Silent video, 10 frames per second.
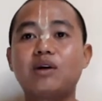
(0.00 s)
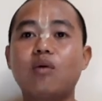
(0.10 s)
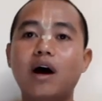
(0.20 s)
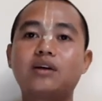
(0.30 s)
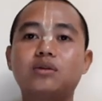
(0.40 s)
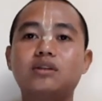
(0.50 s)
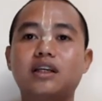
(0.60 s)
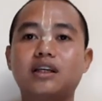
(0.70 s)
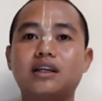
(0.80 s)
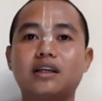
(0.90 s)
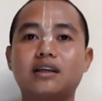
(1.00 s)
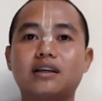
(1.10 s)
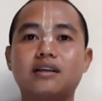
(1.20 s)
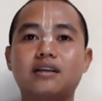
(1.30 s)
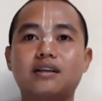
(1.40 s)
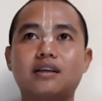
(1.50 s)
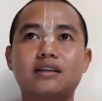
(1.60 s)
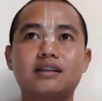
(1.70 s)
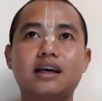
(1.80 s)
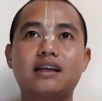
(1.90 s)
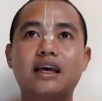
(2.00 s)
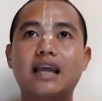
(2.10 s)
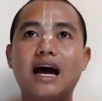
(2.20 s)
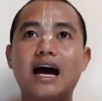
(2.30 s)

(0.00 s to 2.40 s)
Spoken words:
vaikunte. He said that